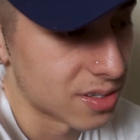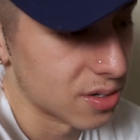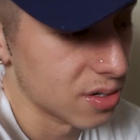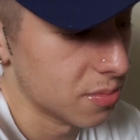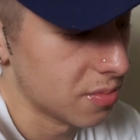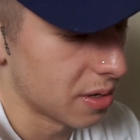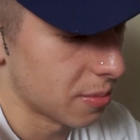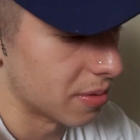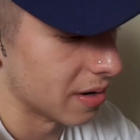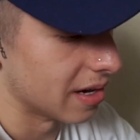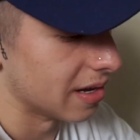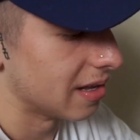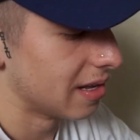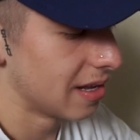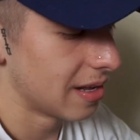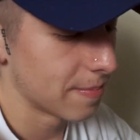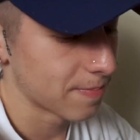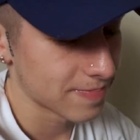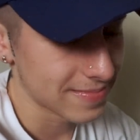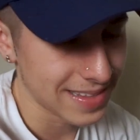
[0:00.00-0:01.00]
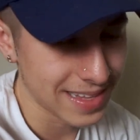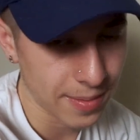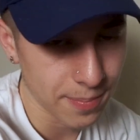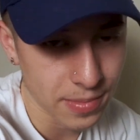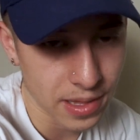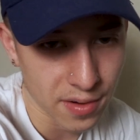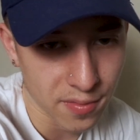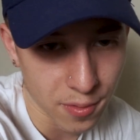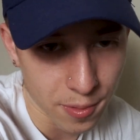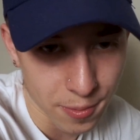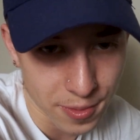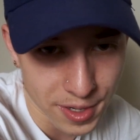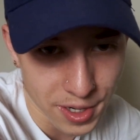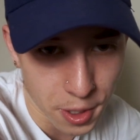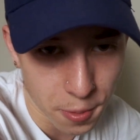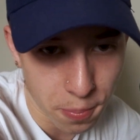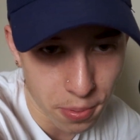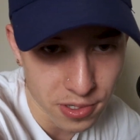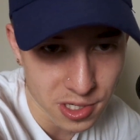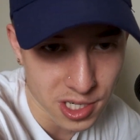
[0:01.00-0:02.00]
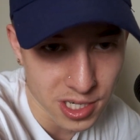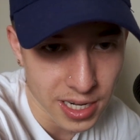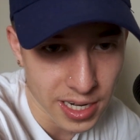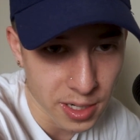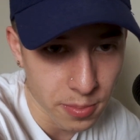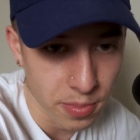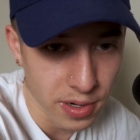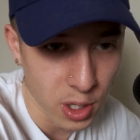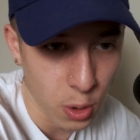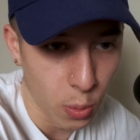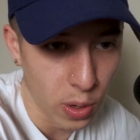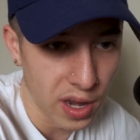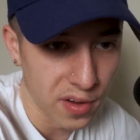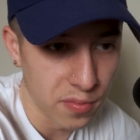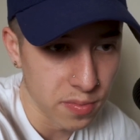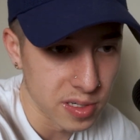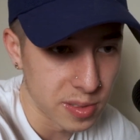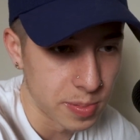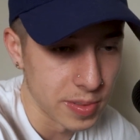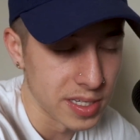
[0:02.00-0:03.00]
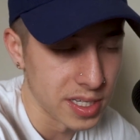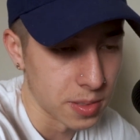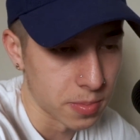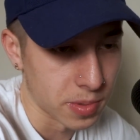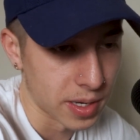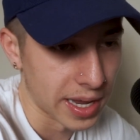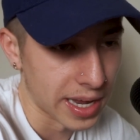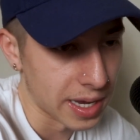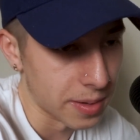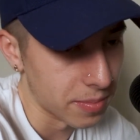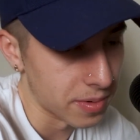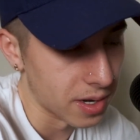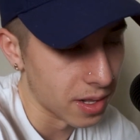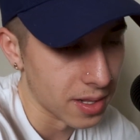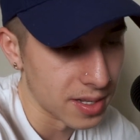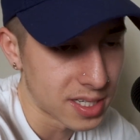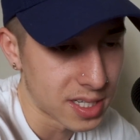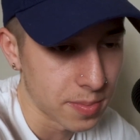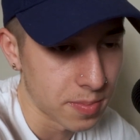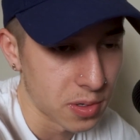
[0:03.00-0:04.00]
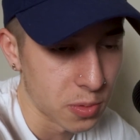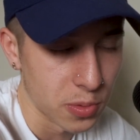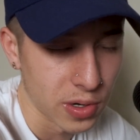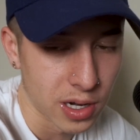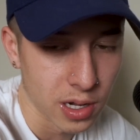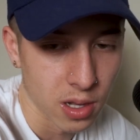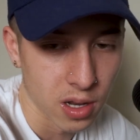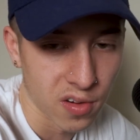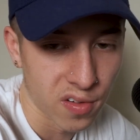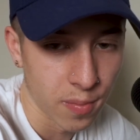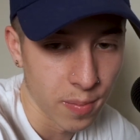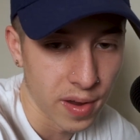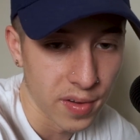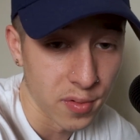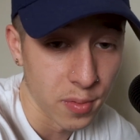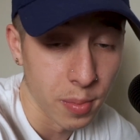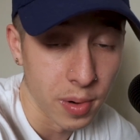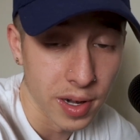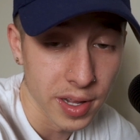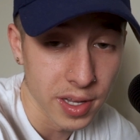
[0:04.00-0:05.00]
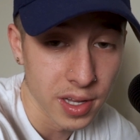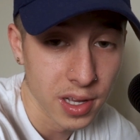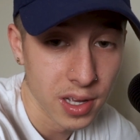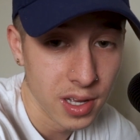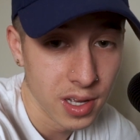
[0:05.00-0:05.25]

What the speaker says: to me. But I'm never, pushing anybody away from spitting some game. It's something we can learn from everybody.